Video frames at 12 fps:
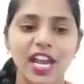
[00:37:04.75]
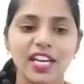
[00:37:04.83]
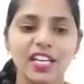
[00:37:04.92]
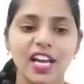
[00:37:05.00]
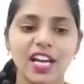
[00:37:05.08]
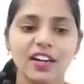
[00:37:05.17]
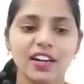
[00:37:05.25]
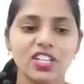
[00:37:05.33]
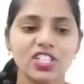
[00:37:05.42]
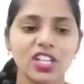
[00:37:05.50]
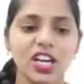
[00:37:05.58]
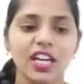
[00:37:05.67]
China,
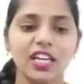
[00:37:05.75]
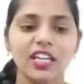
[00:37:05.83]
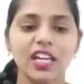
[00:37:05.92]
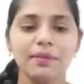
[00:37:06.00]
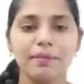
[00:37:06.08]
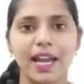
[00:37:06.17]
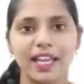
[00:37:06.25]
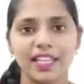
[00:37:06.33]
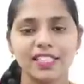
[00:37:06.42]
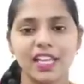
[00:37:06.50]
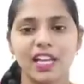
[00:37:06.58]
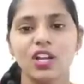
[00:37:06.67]
Russia, India and
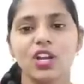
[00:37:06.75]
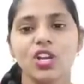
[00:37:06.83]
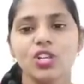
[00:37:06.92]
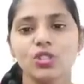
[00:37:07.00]
Pakistan.